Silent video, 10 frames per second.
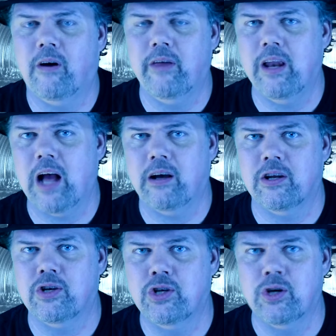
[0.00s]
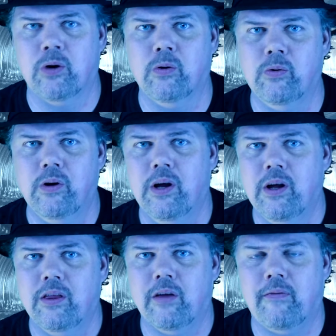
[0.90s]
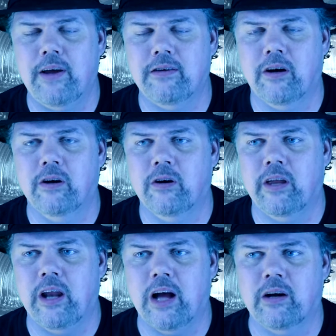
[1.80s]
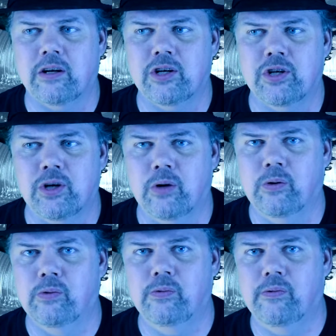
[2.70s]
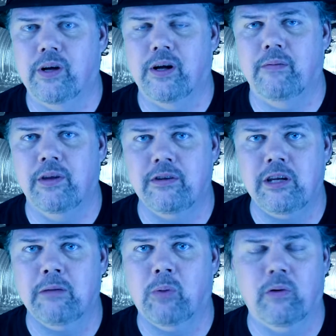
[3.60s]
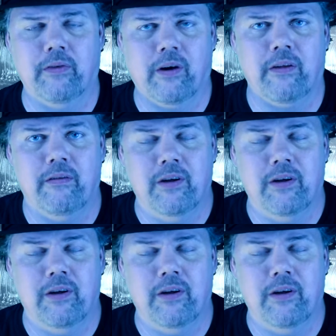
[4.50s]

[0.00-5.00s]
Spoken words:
Are they not going to show the facehugger? Are they not going to show the xenomorph?